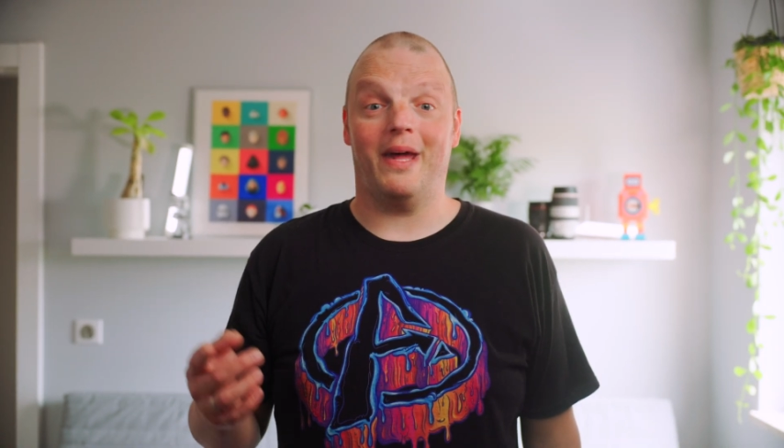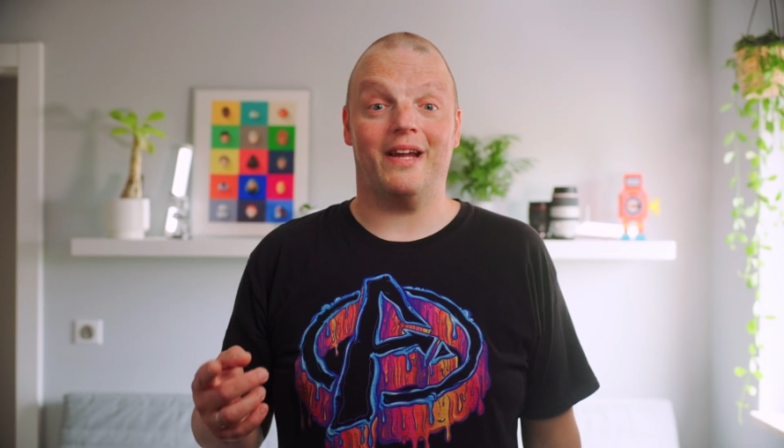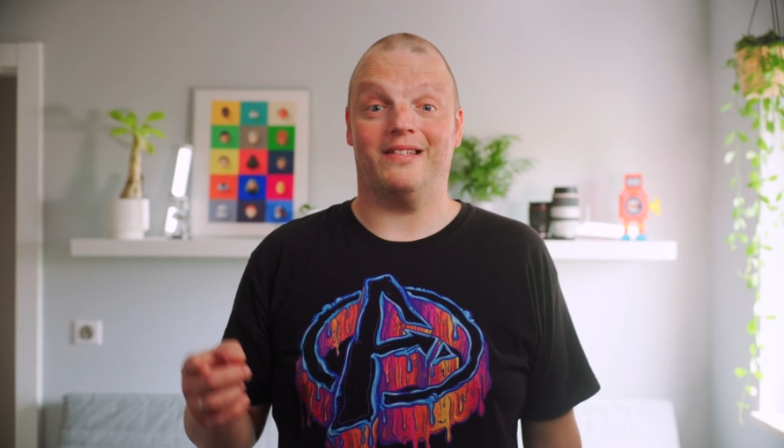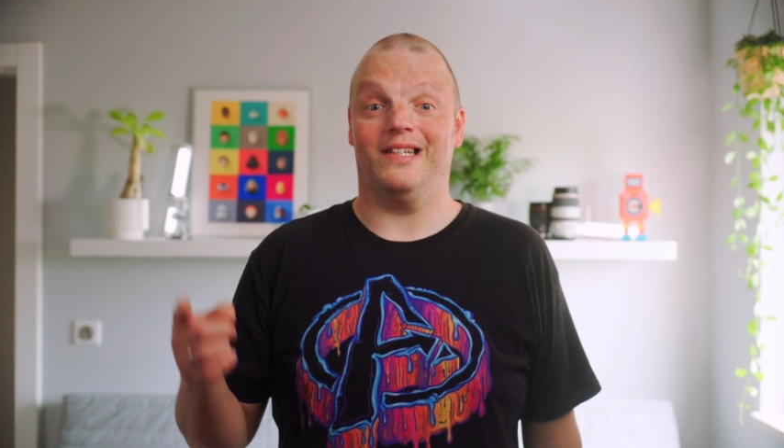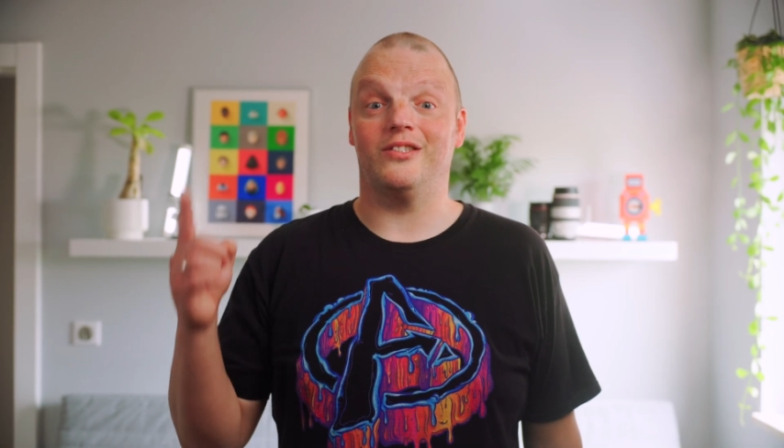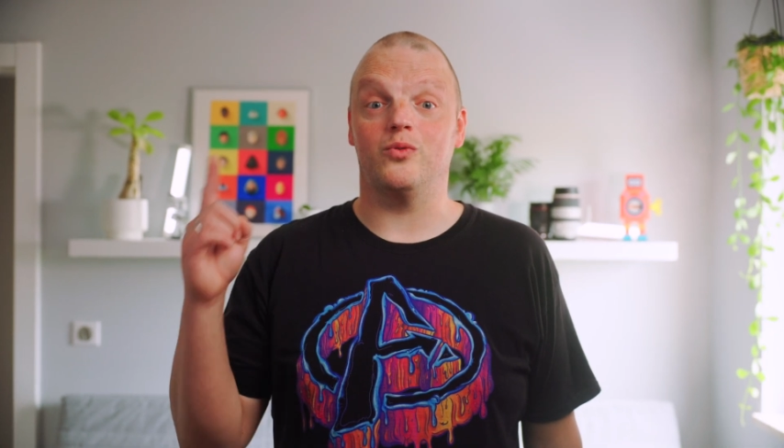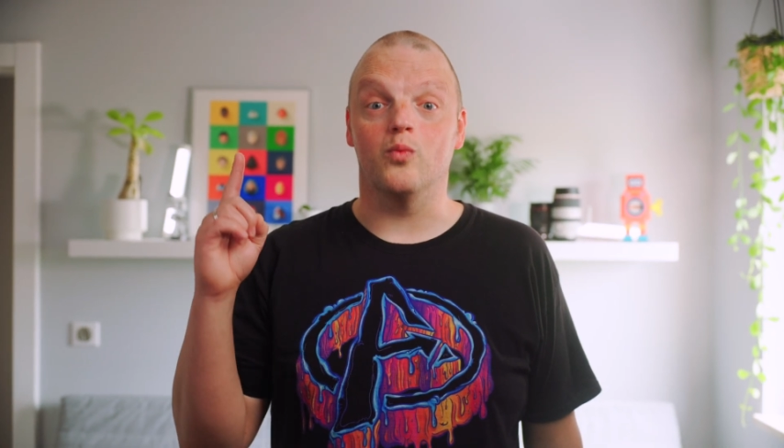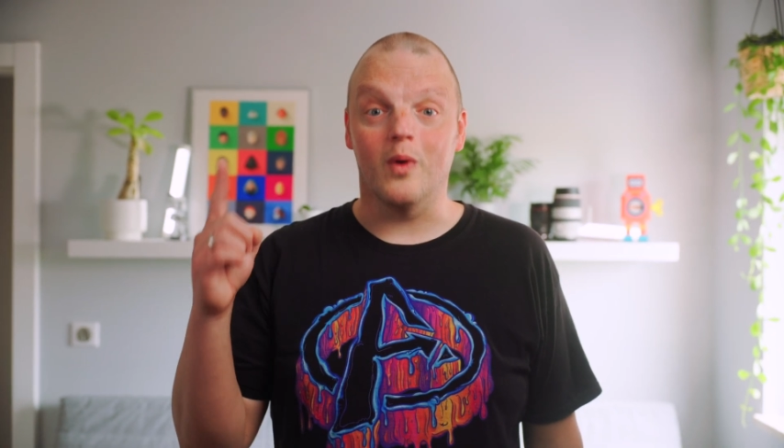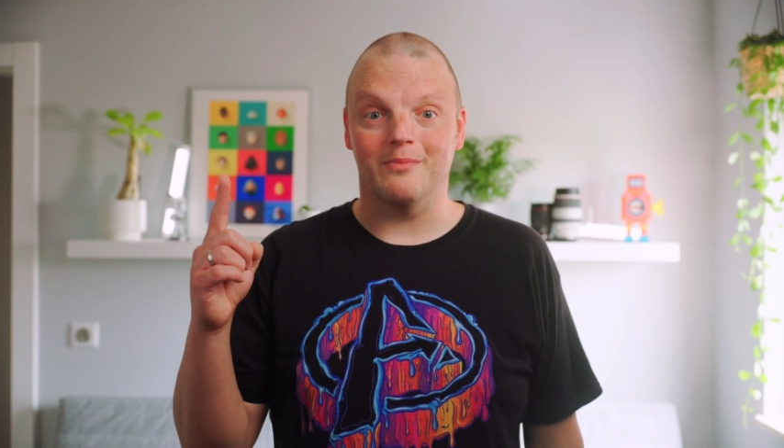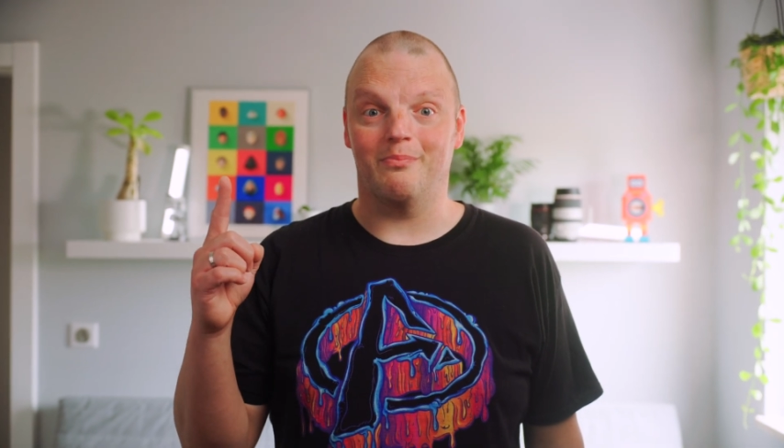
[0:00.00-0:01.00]
packed into
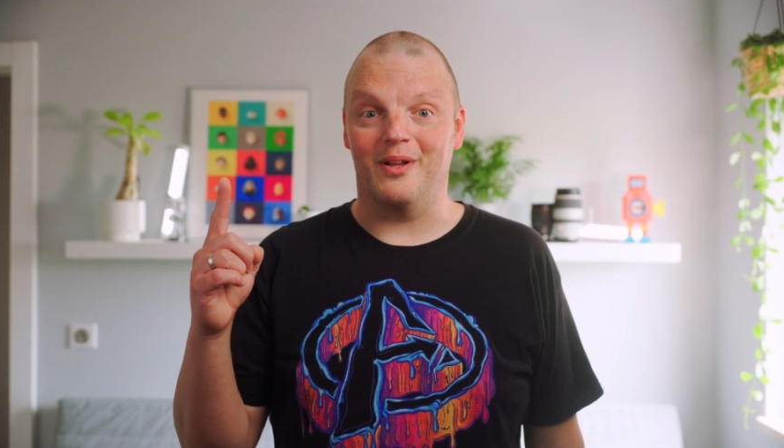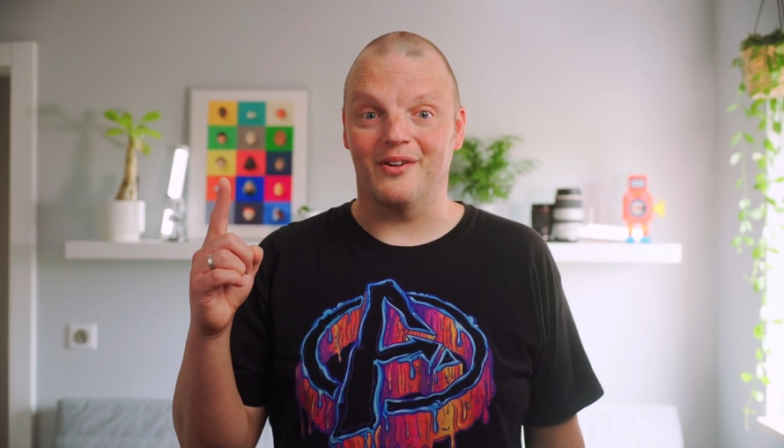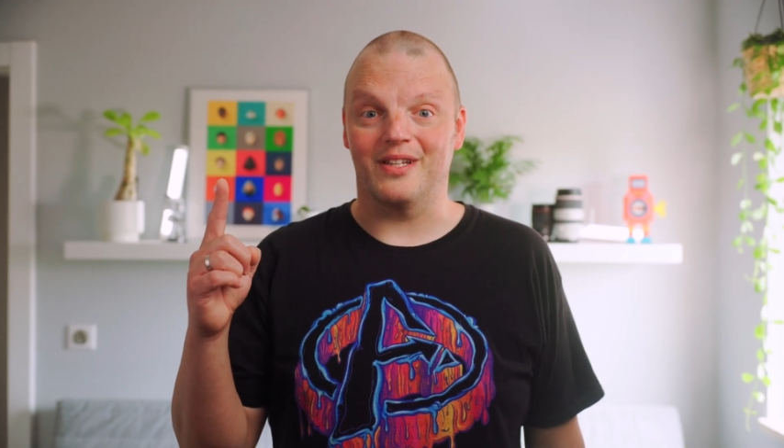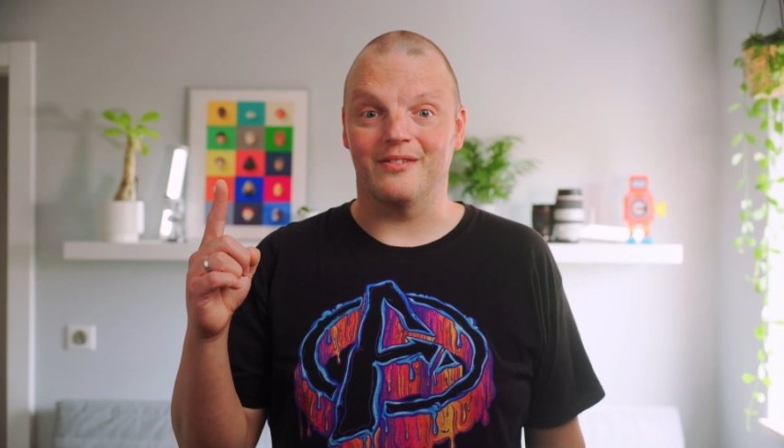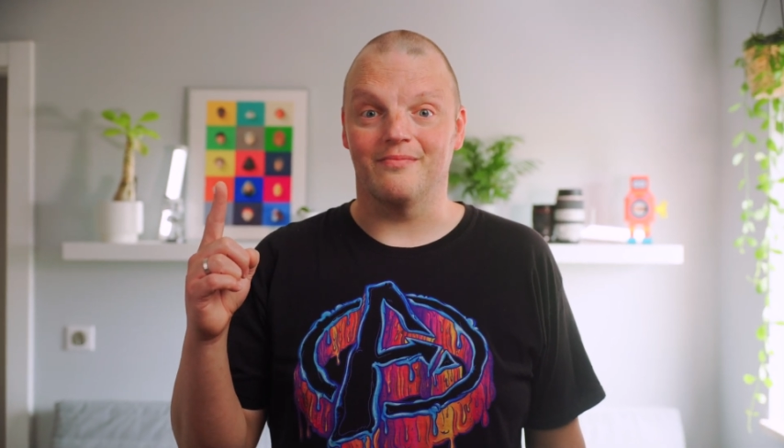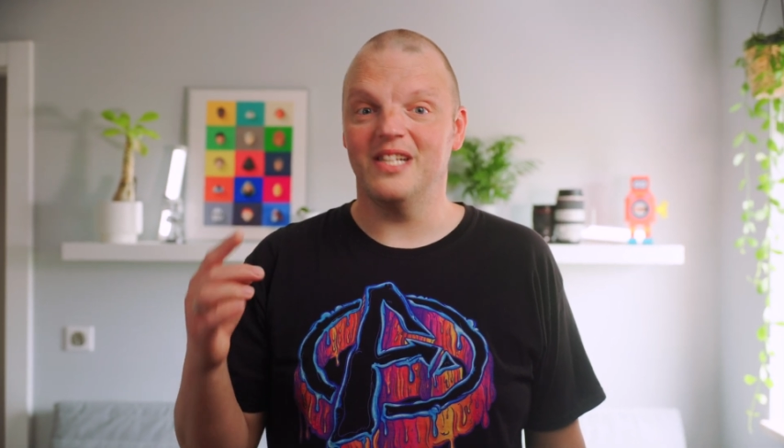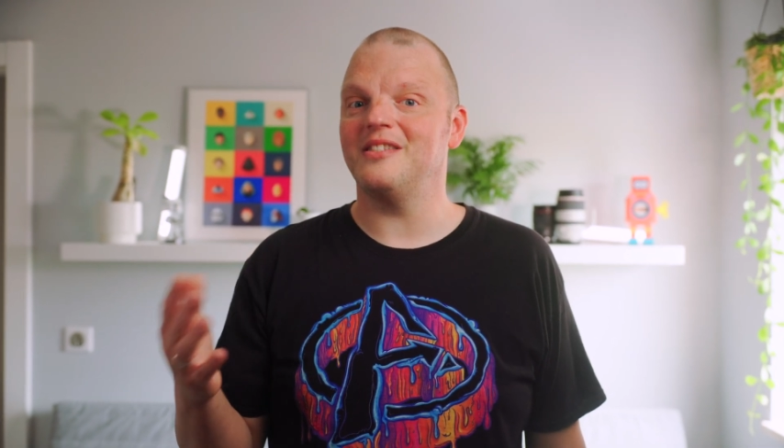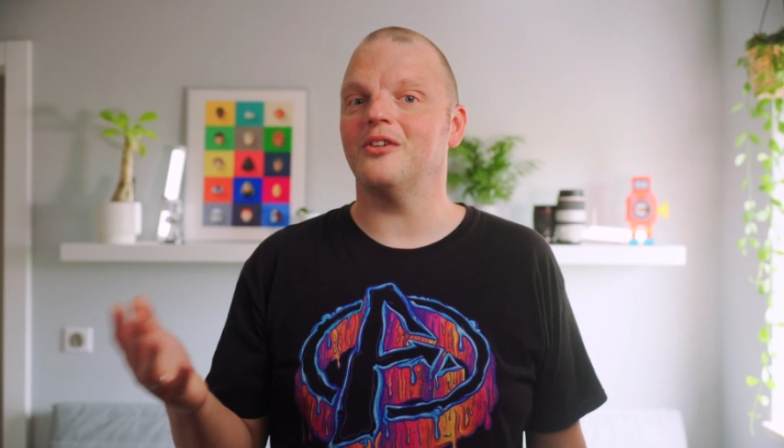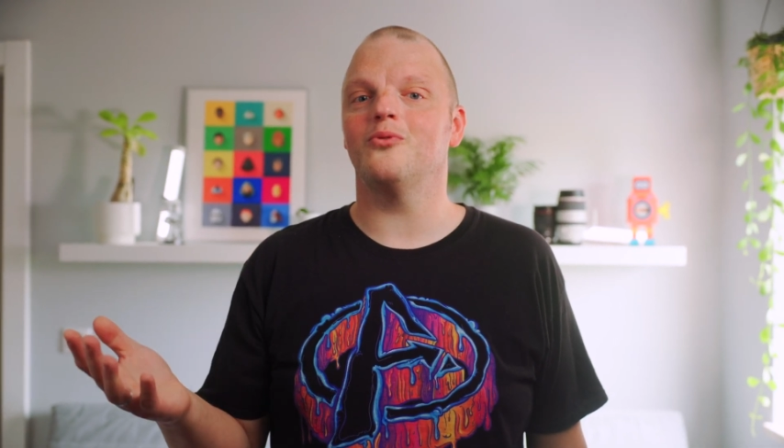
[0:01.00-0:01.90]
one plugin. It's a